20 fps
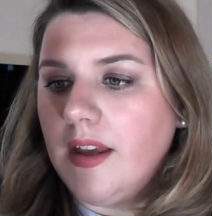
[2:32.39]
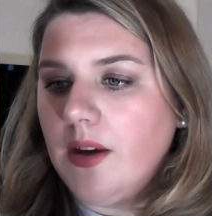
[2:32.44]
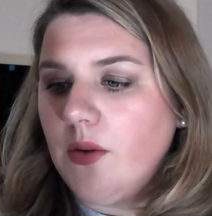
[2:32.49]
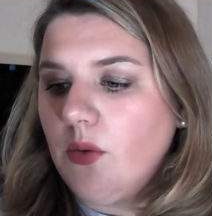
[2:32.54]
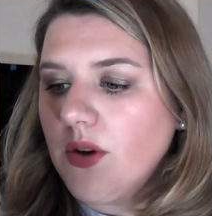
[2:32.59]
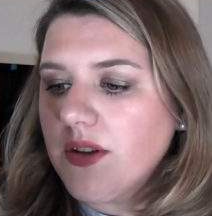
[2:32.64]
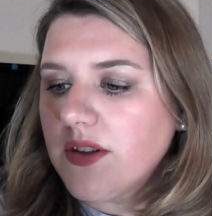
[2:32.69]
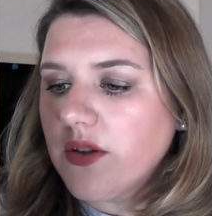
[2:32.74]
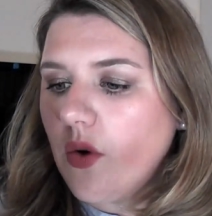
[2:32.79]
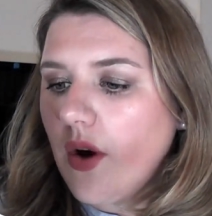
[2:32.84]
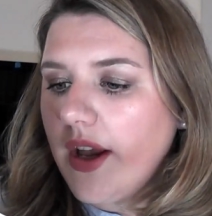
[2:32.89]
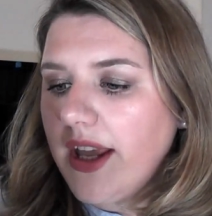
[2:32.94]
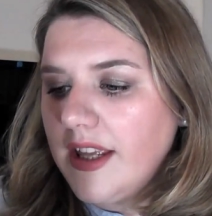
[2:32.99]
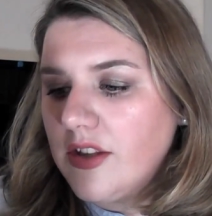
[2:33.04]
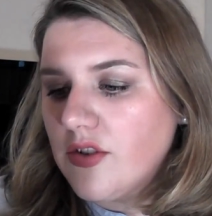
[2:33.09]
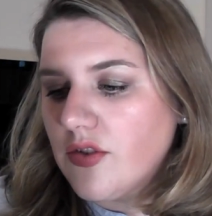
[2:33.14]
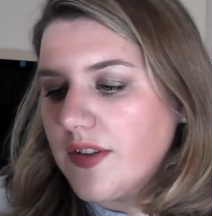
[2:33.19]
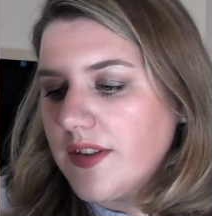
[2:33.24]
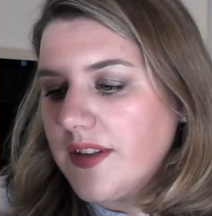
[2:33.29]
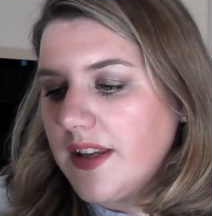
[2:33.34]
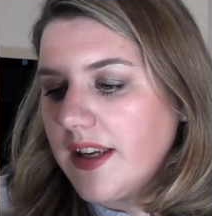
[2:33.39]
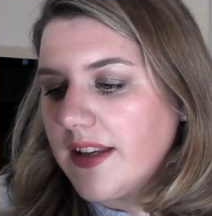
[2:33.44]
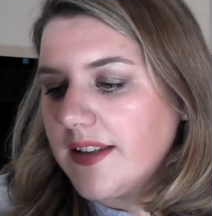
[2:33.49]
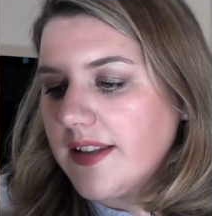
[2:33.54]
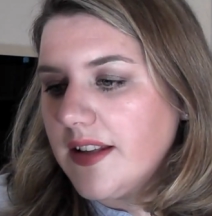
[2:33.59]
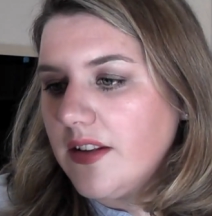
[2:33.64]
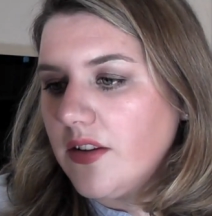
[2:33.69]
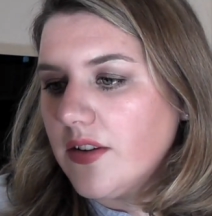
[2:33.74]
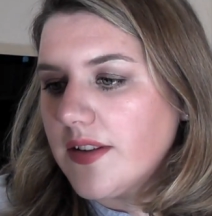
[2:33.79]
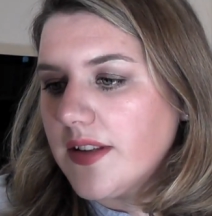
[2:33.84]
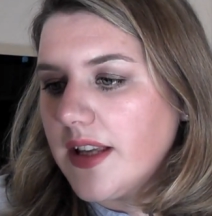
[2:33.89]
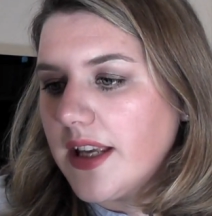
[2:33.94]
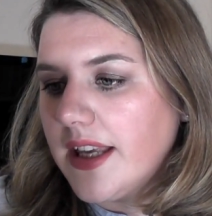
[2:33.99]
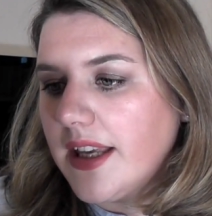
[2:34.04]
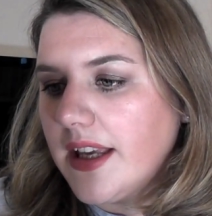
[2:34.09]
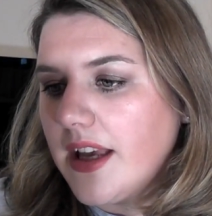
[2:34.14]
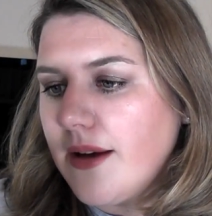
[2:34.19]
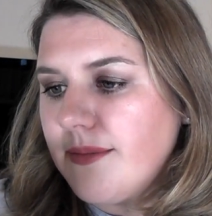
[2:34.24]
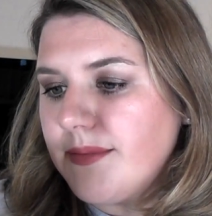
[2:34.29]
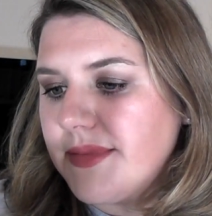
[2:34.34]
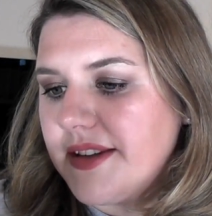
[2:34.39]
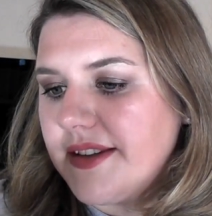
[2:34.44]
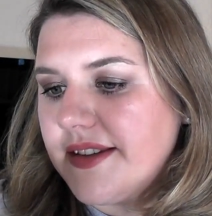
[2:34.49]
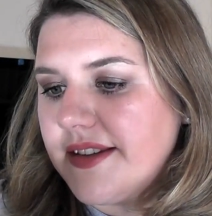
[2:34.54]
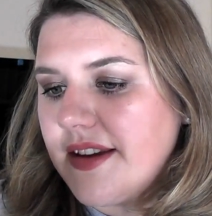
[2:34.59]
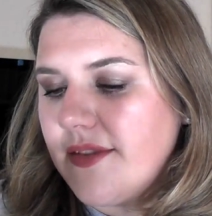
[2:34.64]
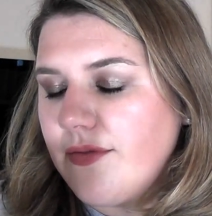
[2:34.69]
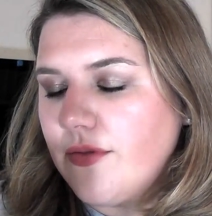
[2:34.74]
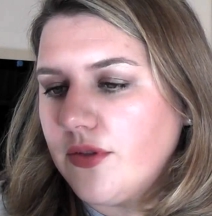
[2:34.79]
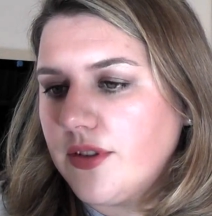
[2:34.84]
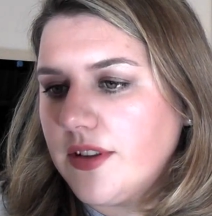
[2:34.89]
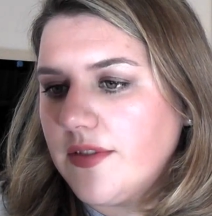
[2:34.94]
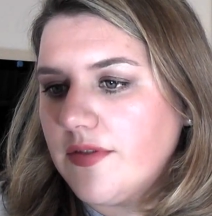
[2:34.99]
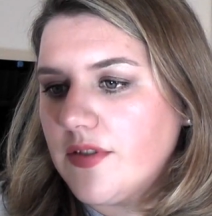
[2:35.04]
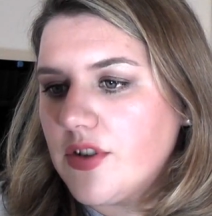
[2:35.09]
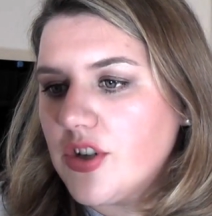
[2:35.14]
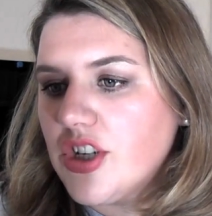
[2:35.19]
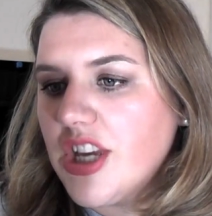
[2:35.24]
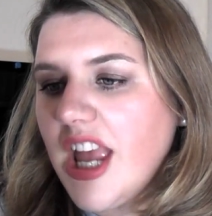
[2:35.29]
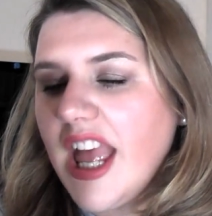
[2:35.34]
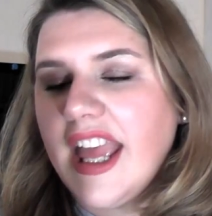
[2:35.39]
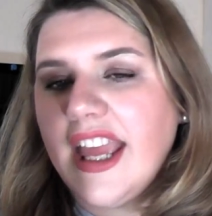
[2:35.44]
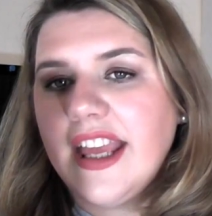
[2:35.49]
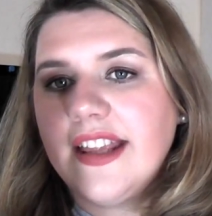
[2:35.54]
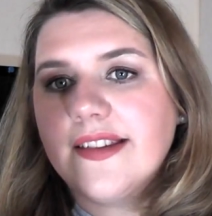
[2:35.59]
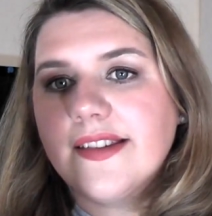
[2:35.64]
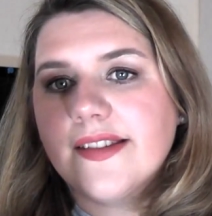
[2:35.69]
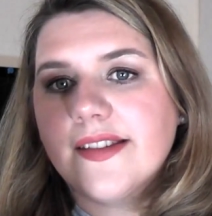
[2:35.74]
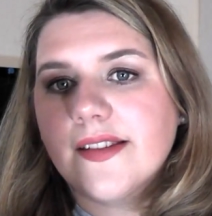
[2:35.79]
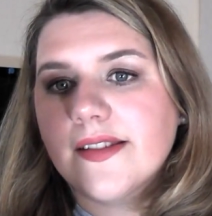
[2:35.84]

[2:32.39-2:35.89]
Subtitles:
What's quite interesting is it looks like it comes in several different shades,